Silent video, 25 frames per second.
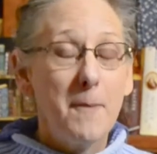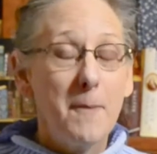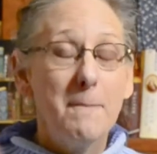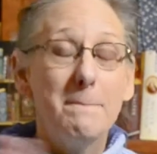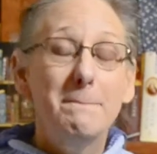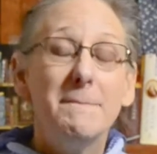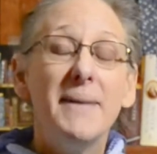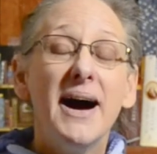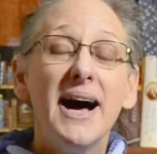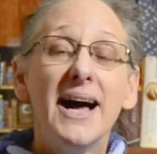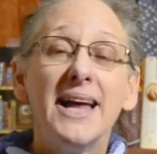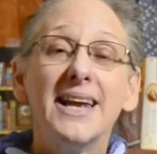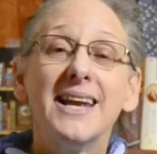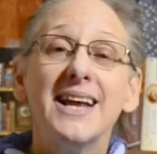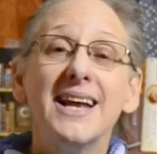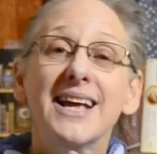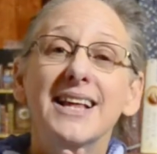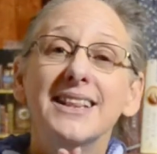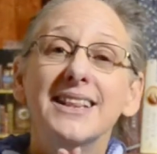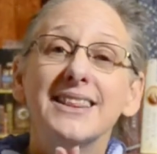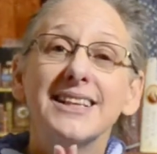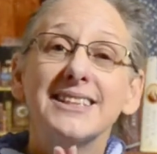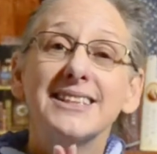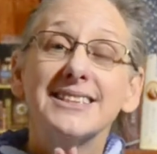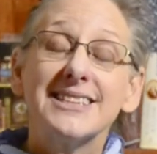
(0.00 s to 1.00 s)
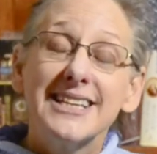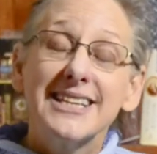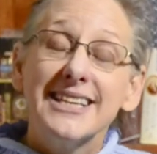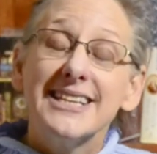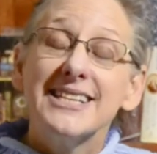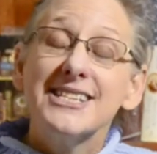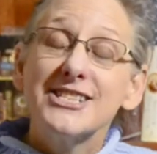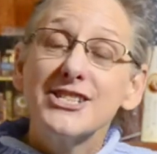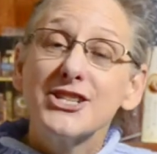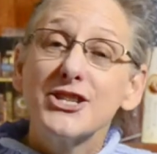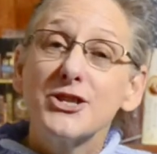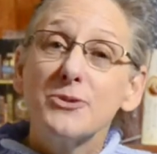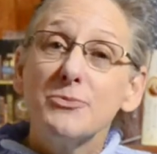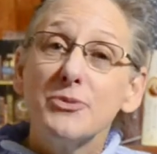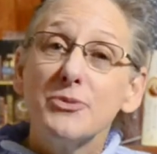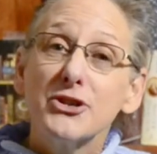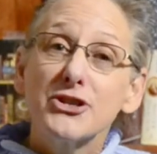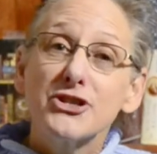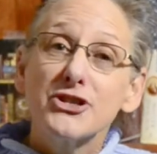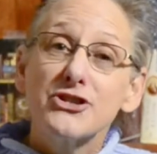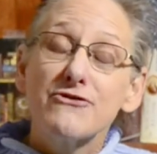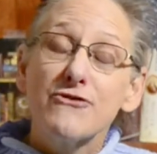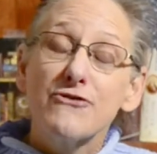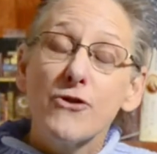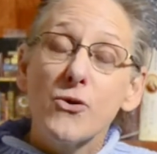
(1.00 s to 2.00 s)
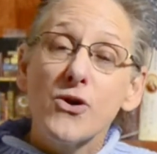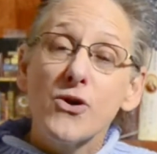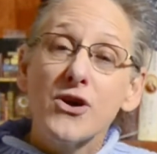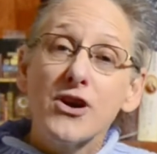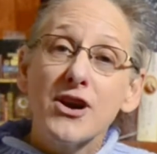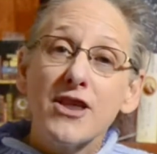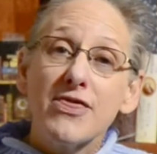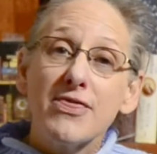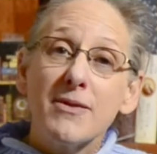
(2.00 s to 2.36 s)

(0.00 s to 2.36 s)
But let's get into the books for